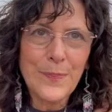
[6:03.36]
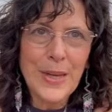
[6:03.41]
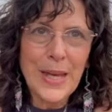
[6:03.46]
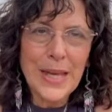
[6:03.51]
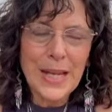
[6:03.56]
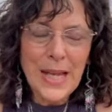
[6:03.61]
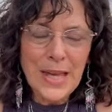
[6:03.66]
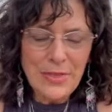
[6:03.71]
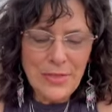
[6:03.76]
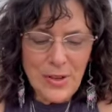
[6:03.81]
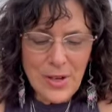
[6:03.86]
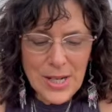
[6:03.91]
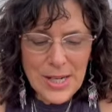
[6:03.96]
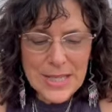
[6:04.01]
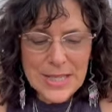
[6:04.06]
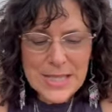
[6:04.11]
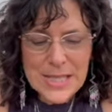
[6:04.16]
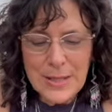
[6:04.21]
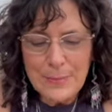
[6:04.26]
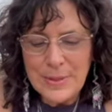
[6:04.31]
and I thought
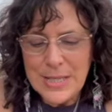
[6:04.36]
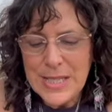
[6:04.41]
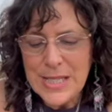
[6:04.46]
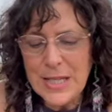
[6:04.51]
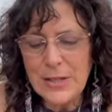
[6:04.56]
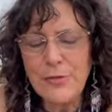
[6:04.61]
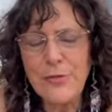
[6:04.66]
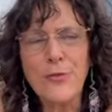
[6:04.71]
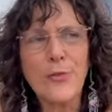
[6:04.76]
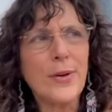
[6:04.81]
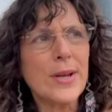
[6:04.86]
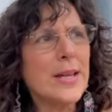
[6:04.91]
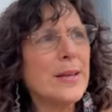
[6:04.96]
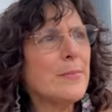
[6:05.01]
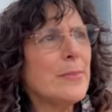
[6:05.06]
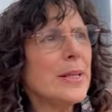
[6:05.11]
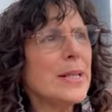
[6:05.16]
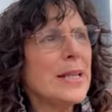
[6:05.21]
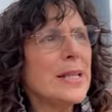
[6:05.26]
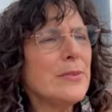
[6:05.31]
I'd set myself free,
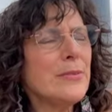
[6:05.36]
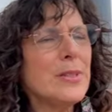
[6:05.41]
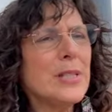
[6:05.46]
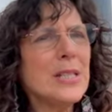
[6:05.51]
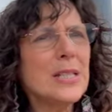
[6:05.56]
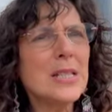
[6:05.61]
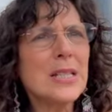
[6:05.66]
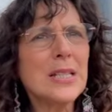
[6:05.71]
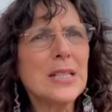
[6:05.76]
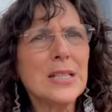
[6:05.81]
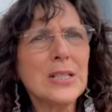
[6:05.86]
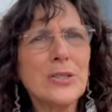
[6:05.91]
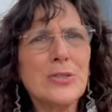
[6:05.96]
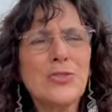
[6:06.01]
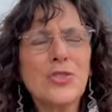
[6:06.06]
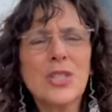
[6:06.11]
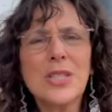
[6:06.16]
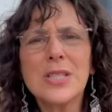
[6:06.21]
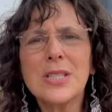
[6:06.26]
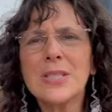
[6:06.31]
but even you know,
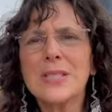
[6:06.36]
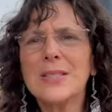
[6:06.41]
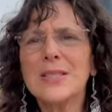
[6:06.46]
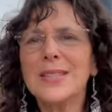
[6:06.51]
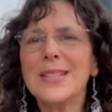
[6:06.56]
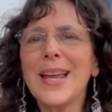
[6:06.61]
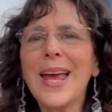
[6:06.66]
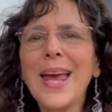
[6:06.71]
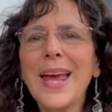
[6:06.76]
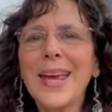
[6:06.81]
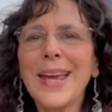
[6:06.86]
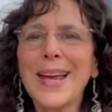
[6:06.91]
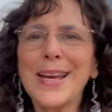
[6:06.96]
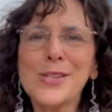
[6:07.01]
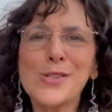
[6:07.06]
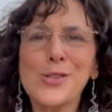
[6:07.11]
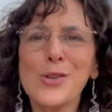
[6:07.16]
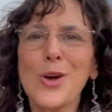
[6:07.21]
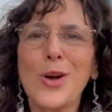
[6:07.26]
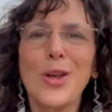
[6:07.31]
just today, I
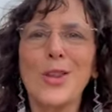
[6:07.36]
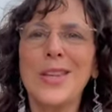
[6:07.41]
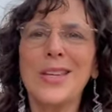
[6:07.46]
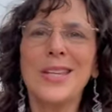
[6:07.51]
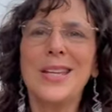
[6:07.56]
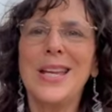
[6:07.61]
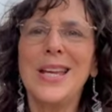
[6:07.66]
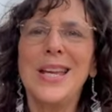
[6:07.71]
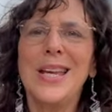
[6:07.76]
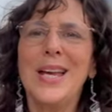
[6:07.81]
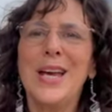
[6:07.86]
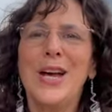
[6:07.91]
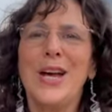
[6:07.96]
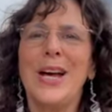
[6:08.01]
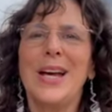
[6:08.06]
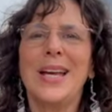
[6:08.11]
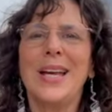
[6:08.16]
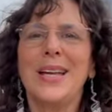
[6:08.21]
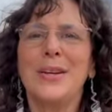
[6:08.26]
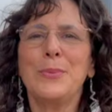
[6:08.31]
saw that
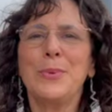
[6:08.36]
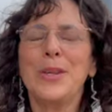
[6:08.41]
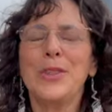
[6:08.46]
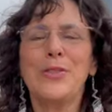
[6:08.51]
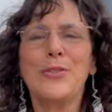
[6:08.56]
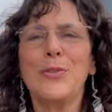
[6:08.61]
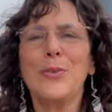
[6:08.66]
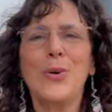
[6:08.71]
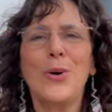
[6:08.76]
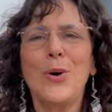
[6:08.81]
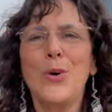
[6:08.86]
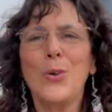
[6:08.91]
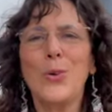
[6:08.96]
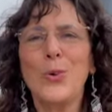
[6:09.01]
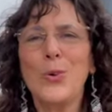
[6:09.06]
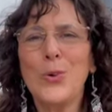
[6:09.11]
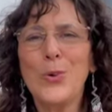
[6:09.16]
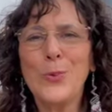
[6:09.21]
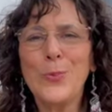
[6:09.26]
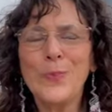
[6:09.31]
I, I went through a
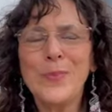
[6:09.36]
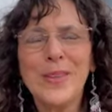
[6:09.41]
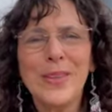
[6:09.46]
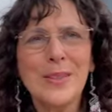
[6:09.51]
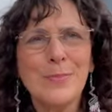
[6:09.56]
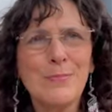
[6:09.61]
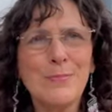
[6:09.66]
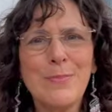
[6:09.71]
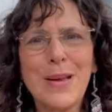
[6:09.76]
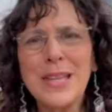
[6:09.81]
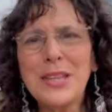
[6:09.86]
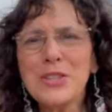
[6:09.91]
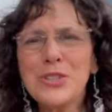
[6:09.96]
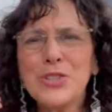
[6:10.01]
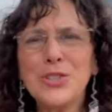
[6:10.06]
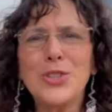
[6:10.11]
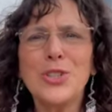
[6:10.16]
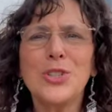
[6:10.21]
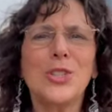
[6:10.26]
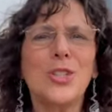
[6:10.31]
whole
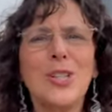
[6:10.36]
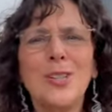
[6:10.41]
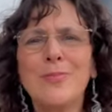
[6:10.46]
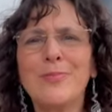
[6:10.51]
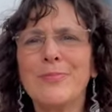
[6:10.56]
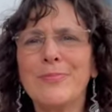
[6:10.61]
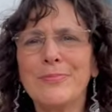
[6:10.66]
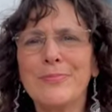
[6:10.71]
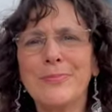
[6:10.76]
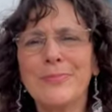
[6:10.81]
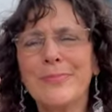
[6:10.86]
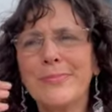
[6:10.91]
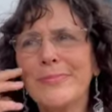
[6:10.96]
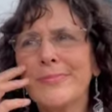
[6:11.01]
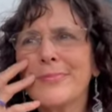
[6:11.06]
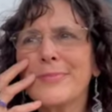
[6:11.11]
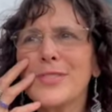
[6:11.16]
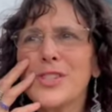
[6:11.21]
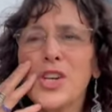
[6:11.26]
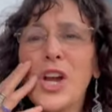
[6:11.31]
mental
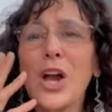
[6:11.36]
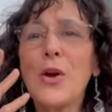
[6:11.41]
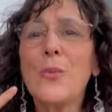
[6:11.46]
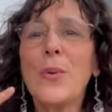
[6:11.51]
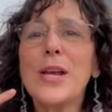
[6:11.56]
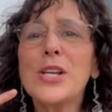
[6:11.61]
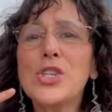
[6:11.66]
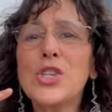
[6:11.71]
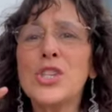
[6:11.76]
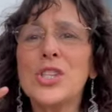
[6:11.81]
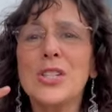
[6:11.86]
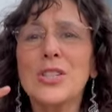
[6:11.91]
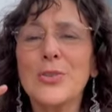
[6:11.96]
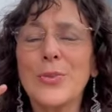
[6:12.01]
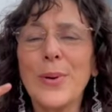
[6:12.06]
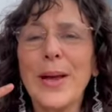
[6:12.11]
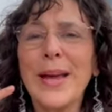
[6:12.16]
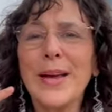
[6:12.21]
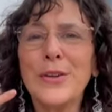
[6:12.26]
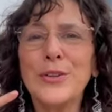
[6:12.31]
gyration
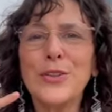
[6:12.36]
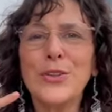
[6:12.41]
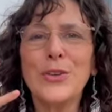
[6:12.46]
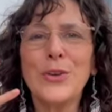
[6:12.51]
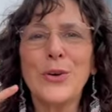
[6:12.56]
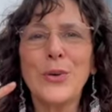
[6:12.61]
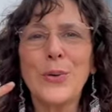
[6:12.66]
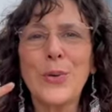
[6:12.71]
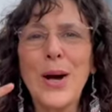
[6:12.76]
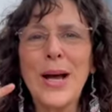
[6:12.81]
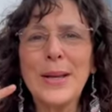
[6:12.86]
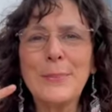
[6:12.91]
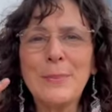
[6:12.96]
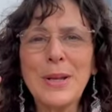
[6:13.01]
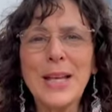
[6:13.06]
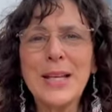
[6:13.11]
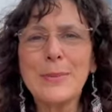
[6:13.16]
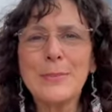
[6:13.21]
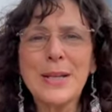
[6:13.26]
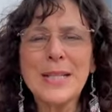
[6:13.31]
around. You know, I'm
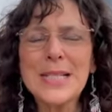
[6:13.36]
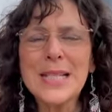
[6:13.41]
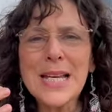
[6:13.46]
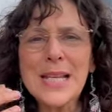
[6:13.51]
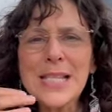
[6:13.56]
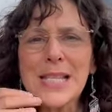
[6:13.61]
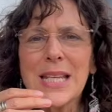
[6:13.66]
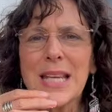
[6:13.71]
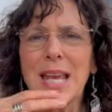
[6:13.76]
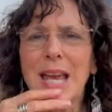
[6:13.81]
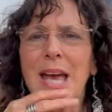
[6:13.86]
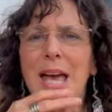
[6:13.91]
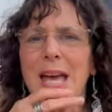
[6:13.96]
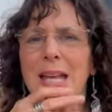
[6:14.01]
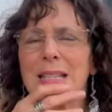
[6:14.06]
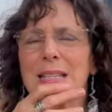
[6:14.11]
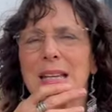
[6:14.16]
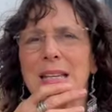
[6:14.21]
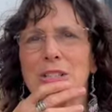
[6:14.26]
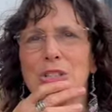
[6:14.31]
not at my desk
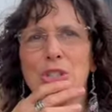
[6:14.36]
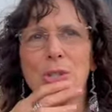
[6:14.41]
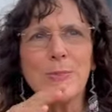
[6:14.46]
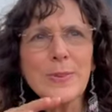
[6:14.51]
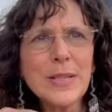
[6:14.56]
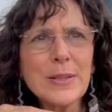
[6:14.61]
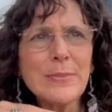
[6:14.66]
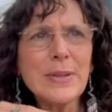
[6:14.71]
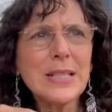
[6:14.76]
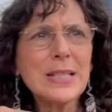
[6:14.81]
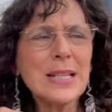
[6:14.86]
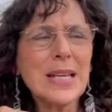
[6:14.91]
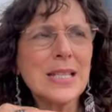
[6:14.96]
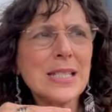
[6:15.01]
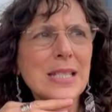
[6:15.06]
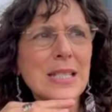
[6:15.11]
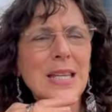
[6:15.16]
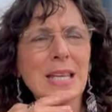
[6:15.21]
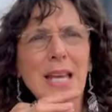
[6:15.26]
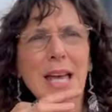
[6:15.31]
yet. I should be at my
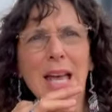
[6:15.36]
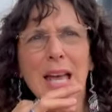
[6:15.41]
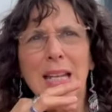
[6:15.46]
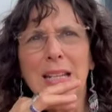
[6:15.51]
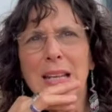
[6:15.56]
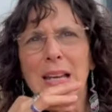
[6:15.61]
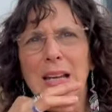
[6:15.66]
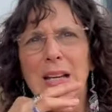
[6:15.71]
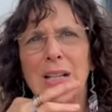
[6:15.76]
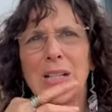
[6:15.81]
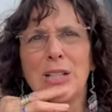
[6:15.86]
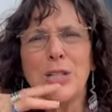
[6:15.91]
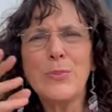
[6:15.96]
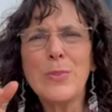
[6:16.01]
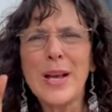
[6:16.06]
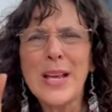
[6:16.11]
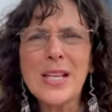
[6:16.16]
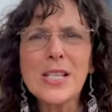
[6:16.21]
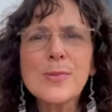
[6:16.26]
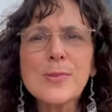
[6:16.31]
desk yet oh,
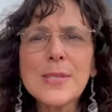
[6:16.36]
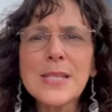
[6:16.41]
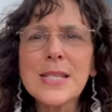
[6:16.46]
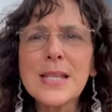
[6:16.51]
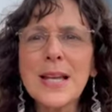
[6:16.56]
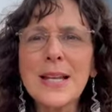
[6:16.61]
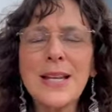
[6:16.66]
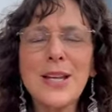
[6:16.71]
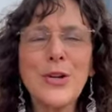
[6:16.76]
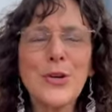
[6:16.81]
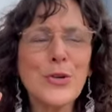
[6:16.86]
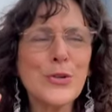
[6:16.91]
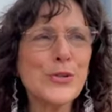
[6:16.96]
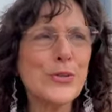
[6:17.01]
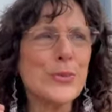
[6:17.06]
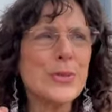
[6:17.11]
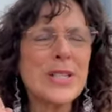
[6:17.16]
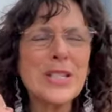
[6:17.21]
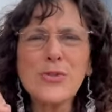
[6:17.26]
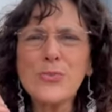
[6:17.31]
my husband's not here,
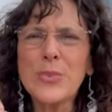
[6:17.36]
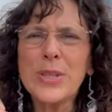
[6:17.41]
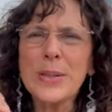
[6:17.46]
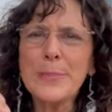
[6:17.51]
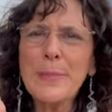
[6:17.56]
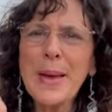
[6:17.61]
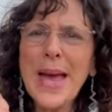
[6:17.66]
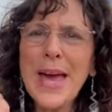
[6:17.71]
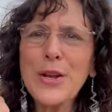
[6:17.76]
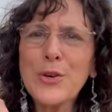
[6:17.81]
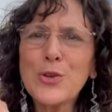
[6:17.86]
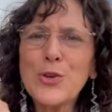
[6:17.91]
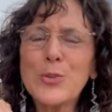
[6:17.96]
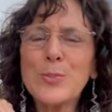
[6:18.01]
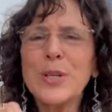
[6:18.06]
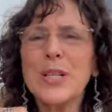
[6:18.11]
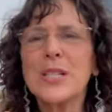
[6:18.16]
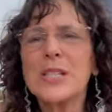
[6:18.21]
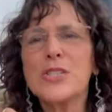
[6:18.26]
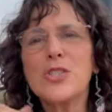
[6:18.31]
so it doesn't really matter
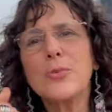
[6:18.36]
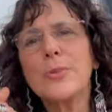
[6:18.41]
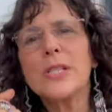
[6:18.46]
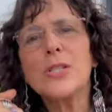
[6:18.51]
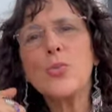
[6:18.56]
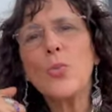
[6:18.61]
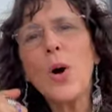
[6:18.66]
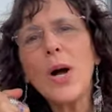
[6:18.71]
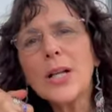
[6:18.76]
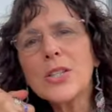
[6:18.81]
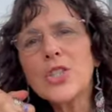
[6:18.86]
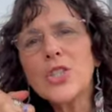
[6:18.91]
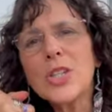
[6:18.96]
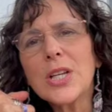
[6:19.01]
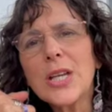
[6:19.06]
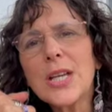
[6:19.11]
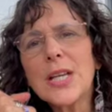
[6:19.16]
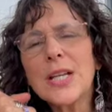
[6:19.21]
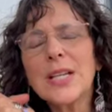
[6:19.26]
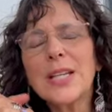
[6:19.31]
because nobody's
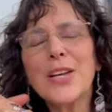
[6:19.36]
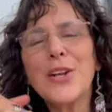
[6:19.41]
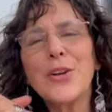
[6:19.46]
watching